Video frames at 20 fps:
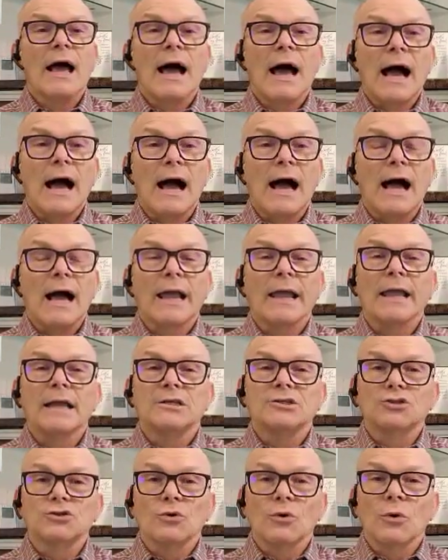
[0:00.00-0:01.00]
I
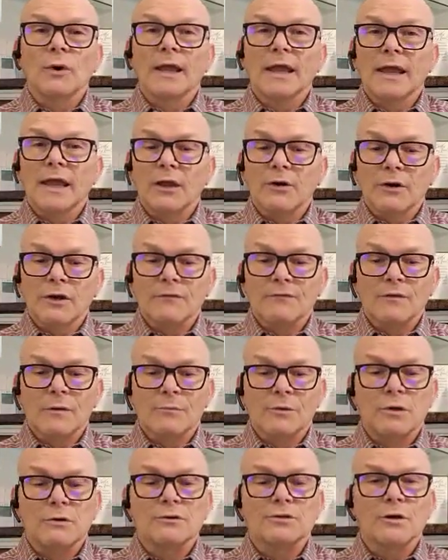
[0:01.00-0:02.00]
enjoy hearing
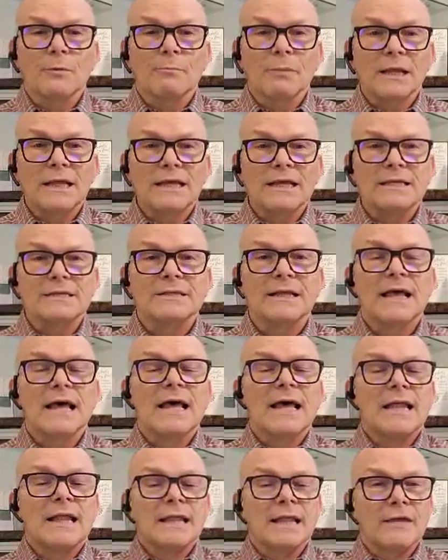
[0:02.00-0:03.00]
from you, so please
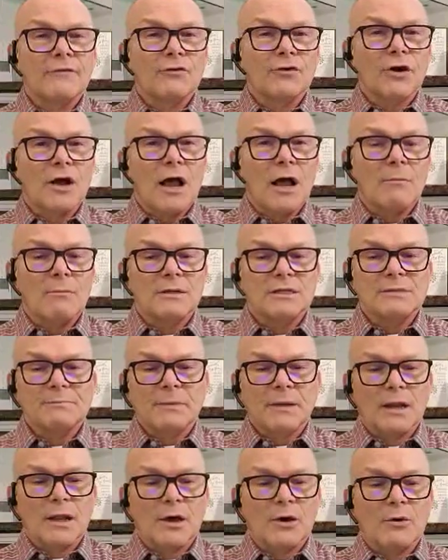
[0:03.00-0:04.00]
leave your comments
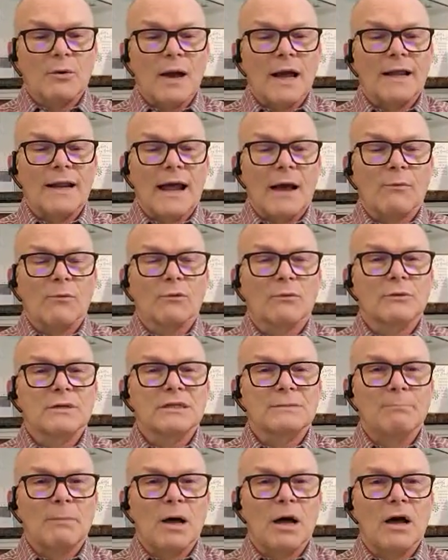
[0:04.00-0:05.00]
below and I will
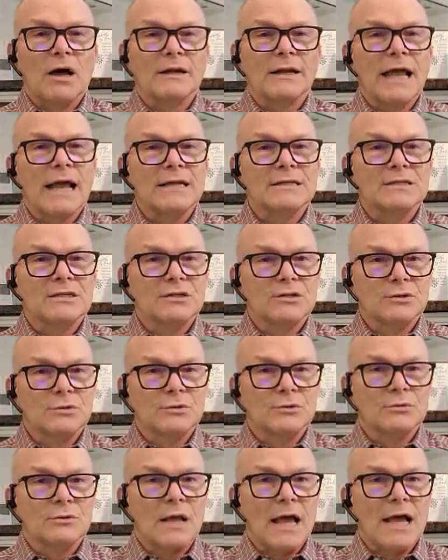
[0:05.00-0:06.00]
respond as
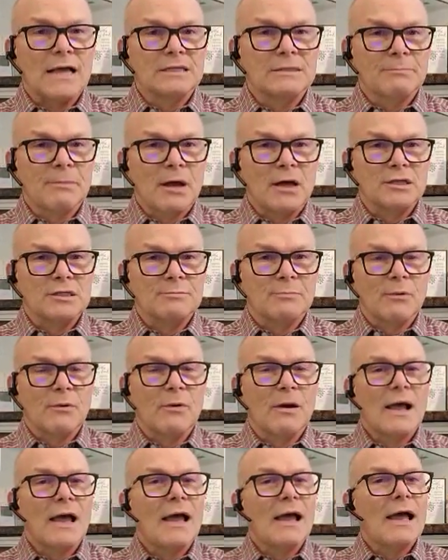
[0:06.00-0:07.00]
soon as
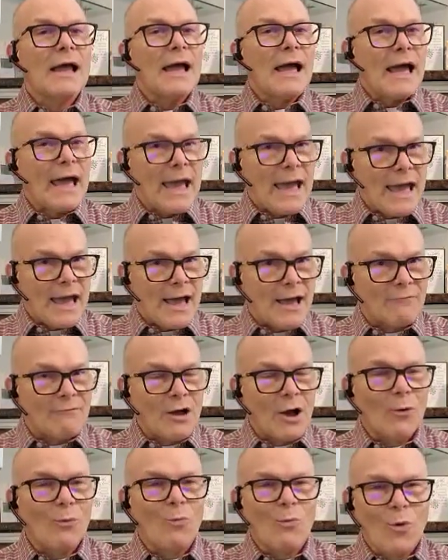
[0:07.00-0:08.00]
possible. Have
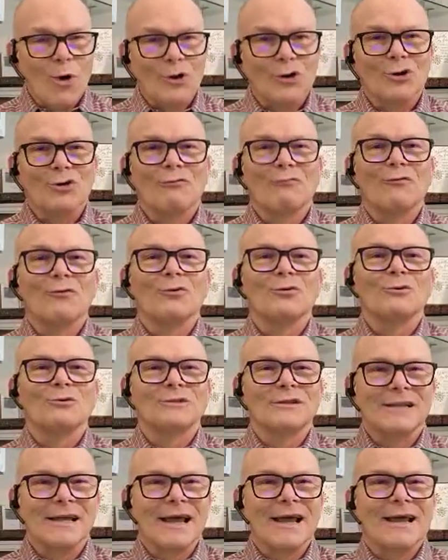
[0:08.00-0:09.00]
a wonderful
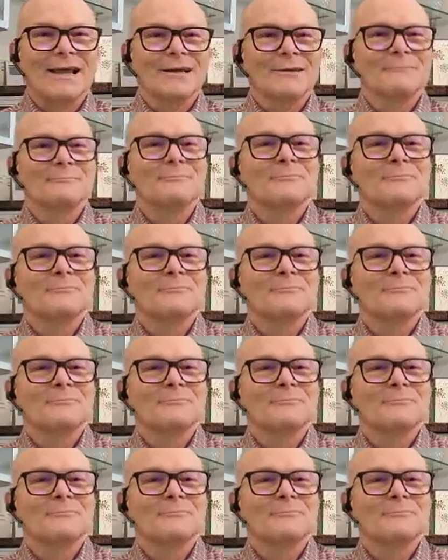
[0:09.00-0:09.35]
day.